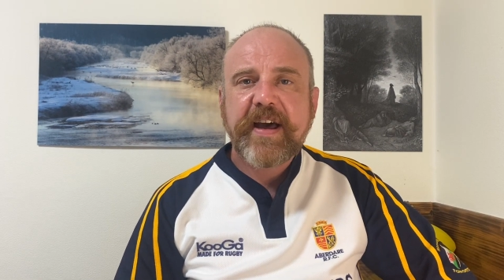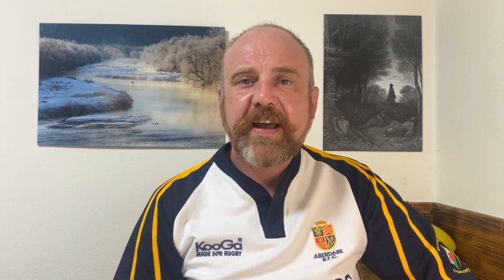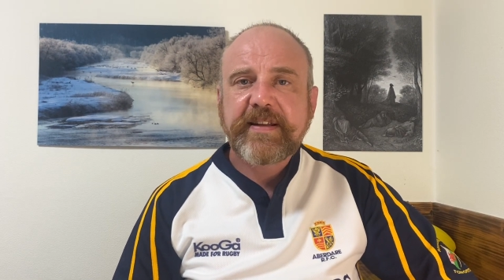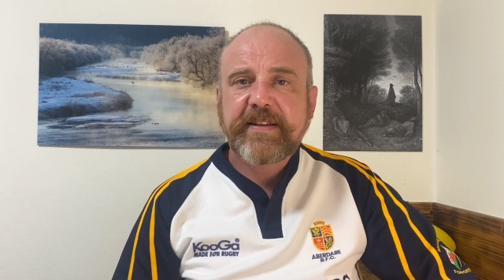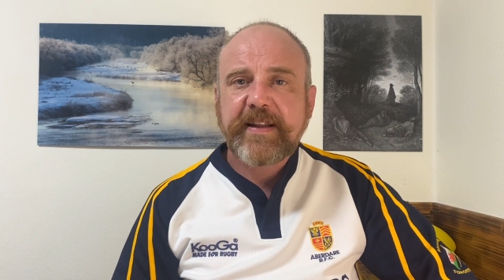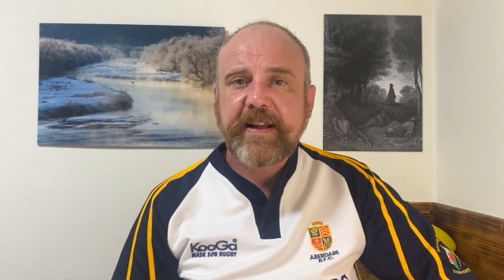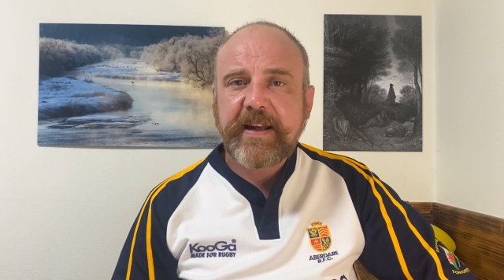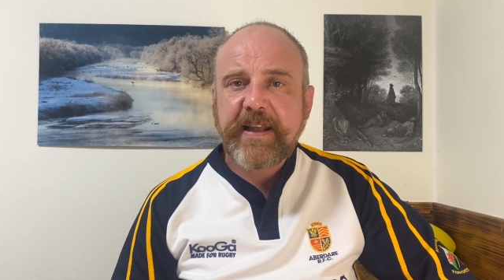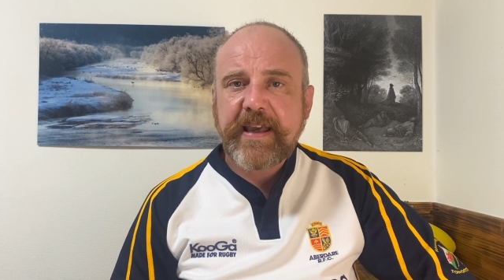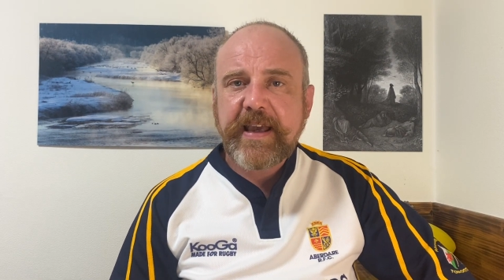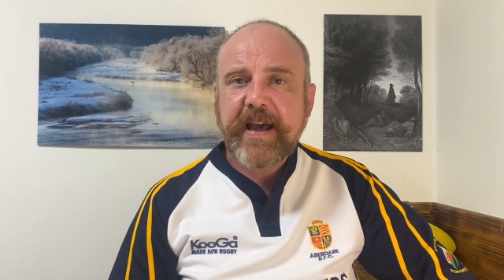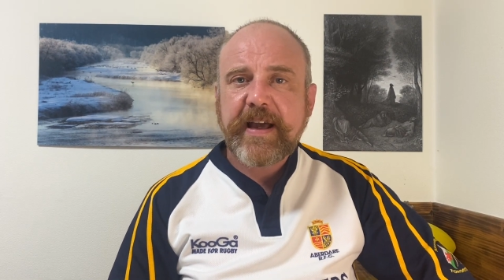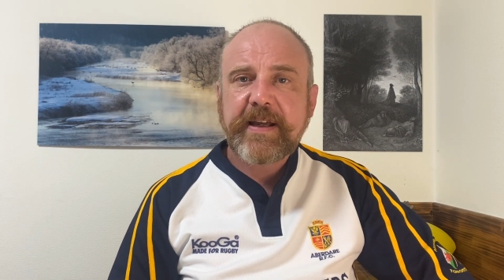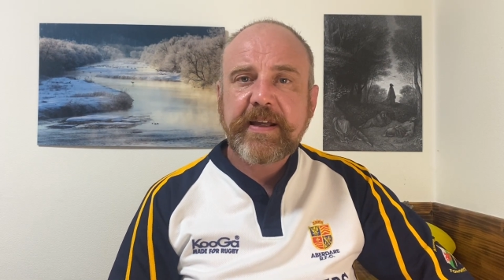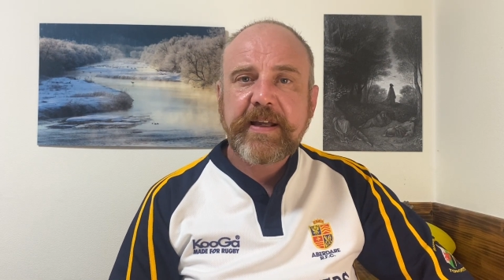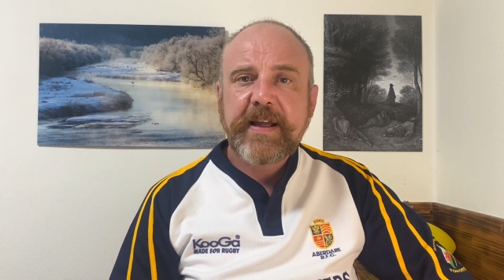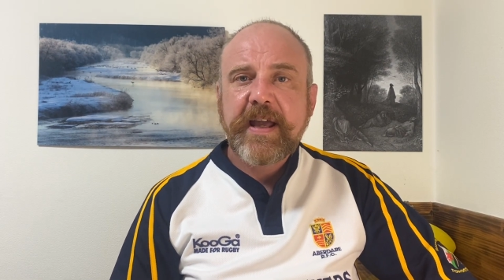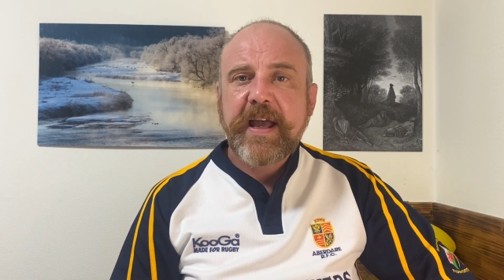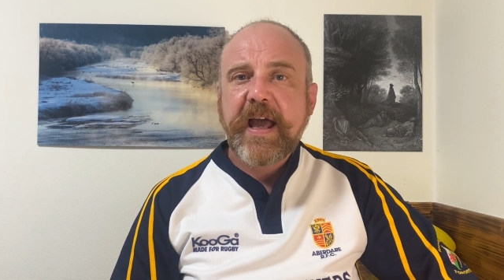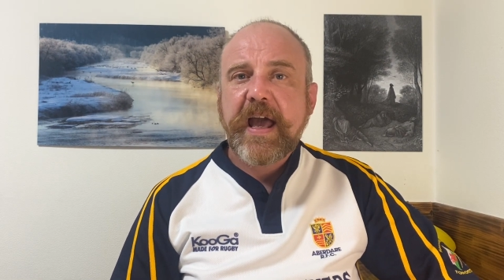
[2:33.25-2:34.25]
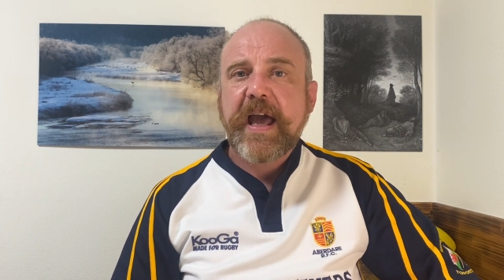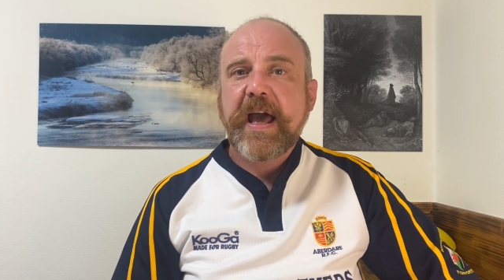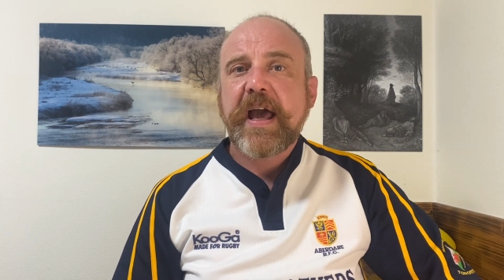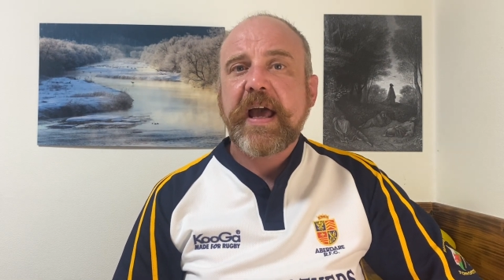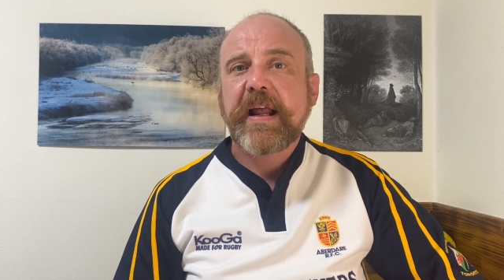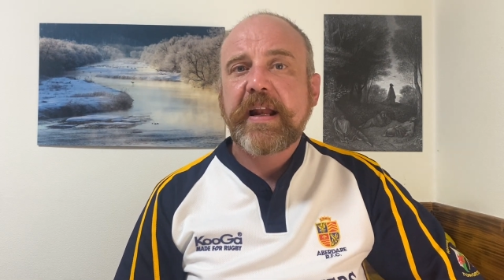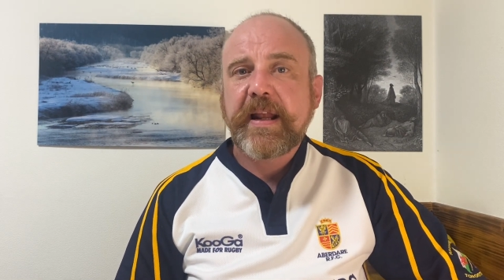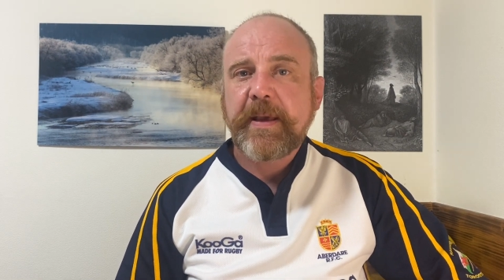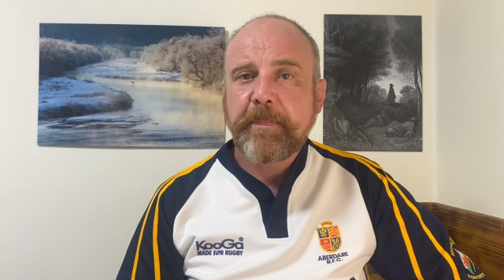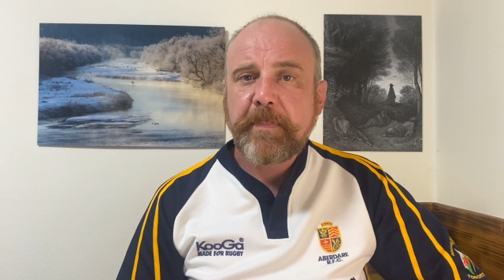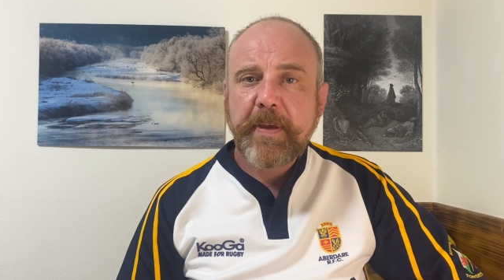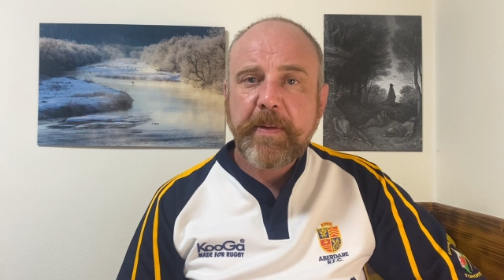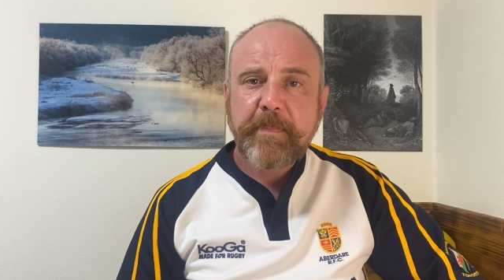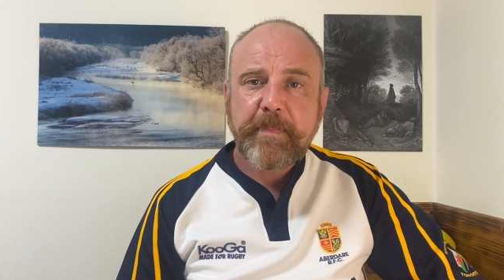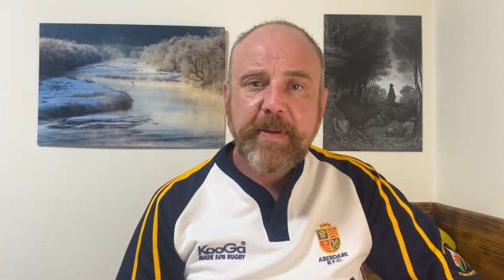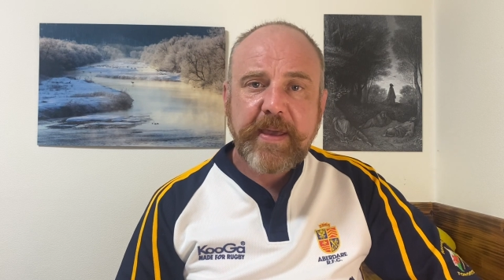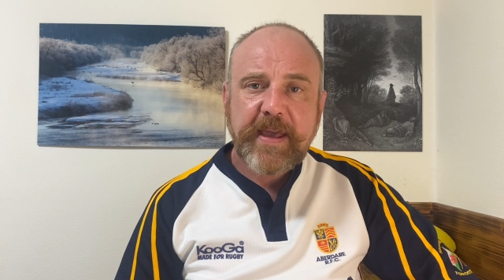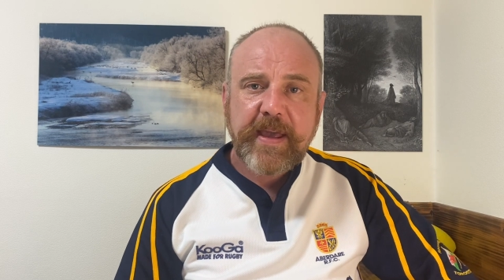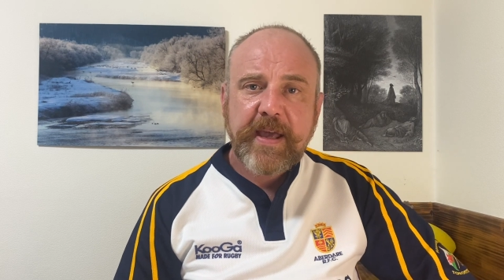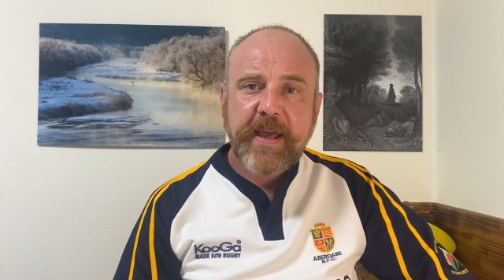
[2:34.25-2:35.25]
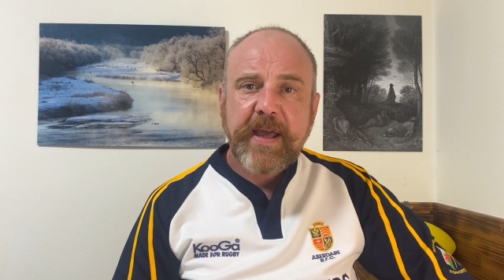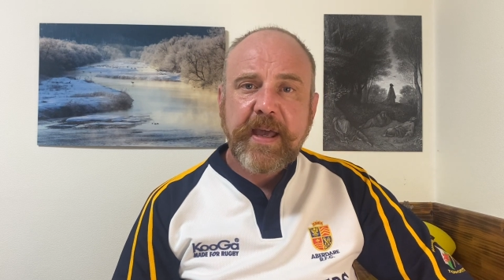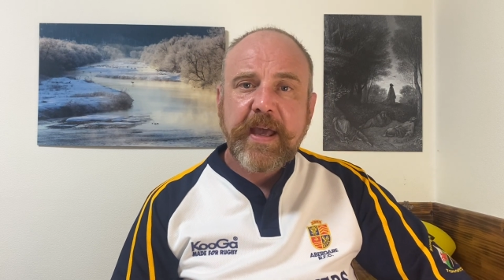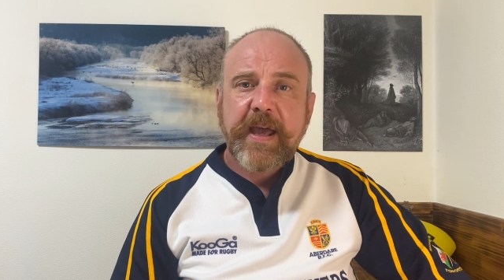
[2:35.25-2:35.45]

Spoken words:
Talia and Mpimpi.